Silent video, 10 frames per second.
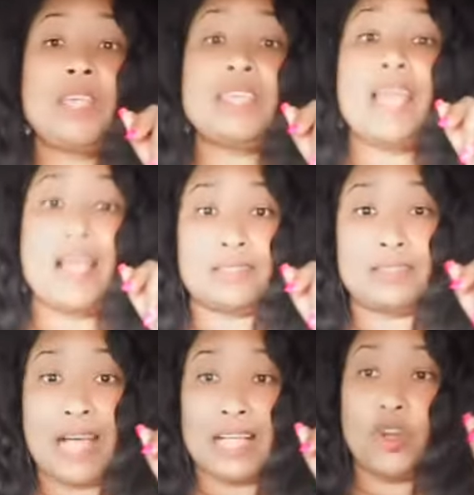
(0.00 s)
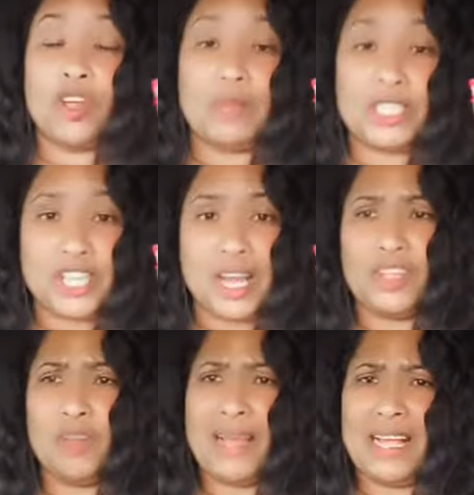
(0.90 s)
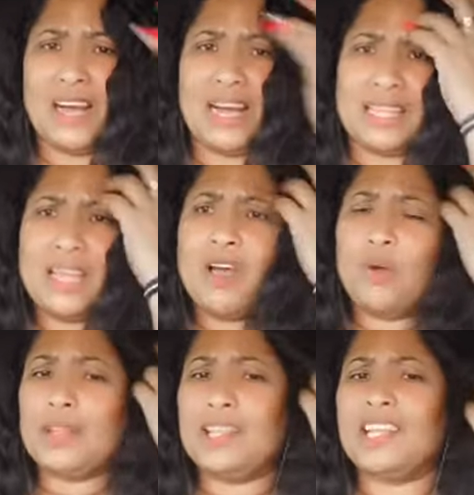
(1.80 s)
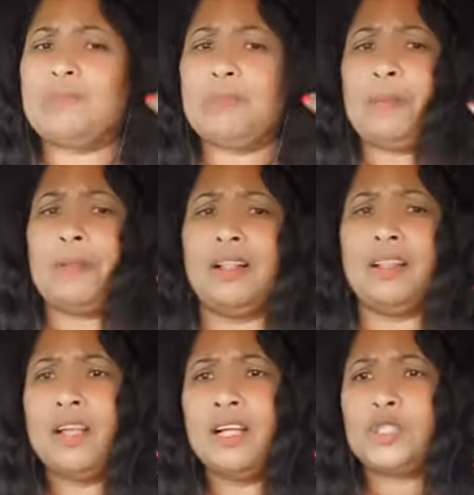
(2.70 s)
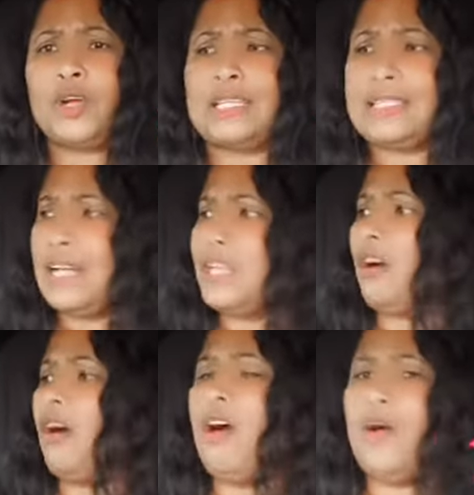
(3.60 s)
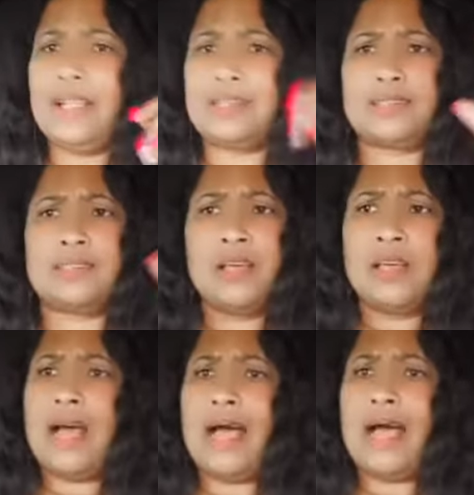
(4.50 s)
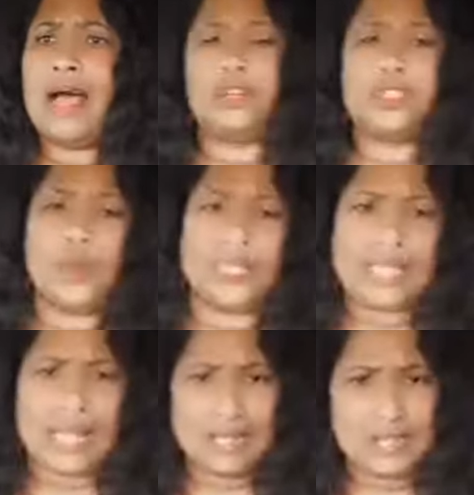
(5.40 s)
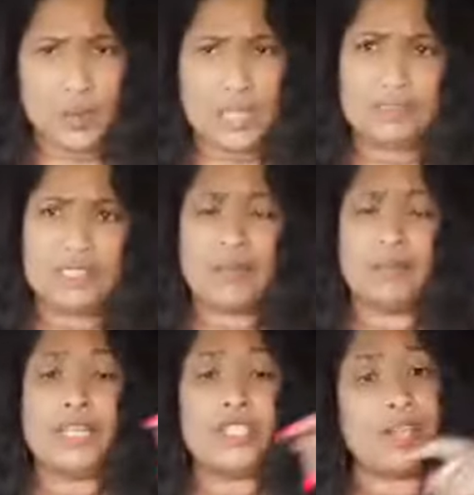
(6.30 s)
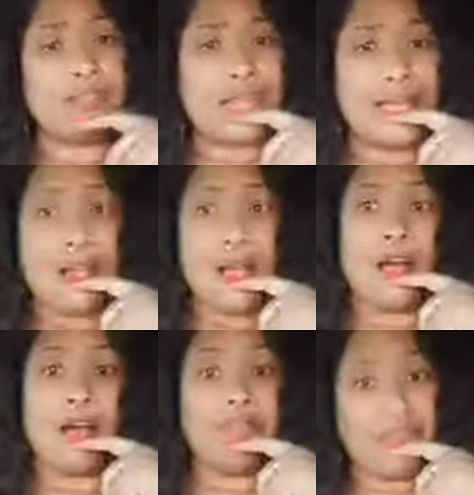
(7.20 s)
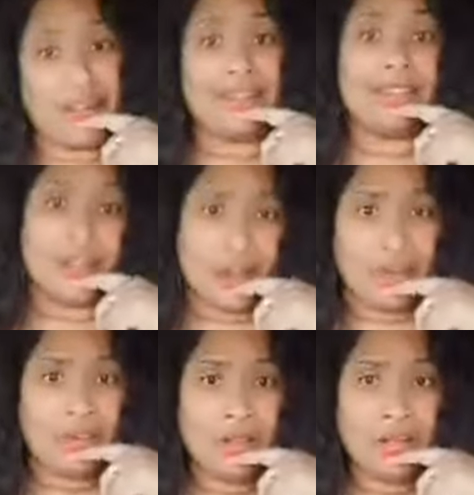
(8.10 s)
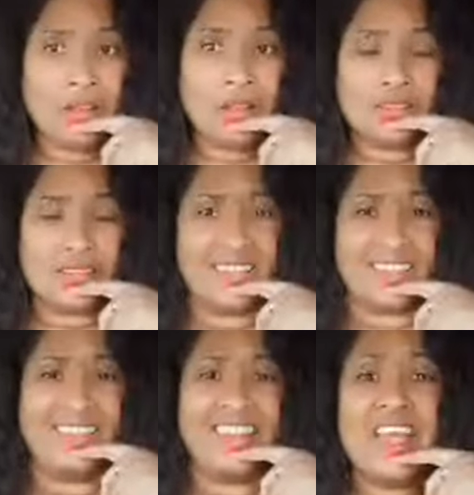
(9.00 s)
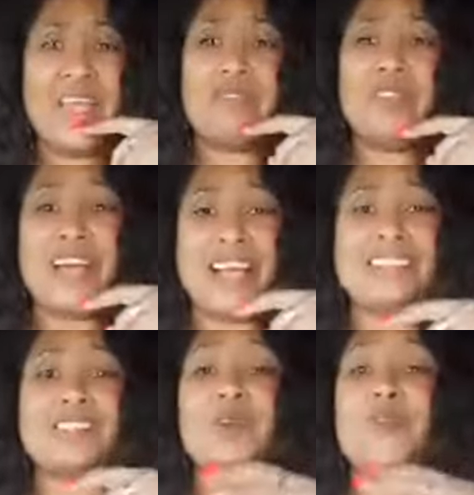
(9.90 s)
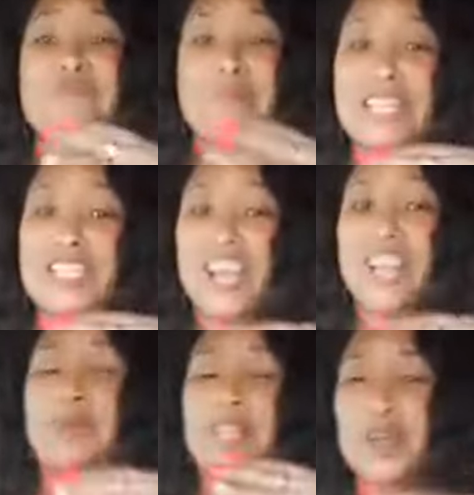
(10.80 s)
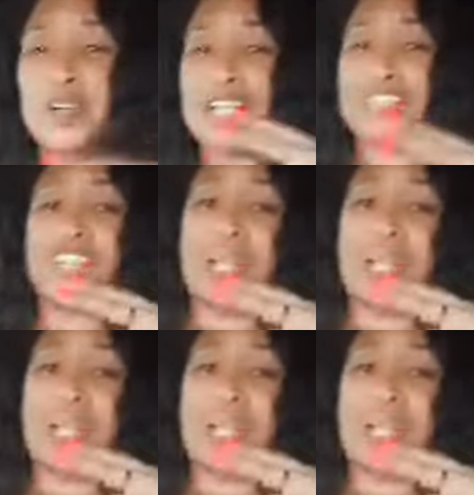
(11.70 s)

Yes, and going with John, oh my God. When these people try to tell you, oh, it's I don't know, $20 US for something, John's like, fuck no. If you guys who've met John will know that John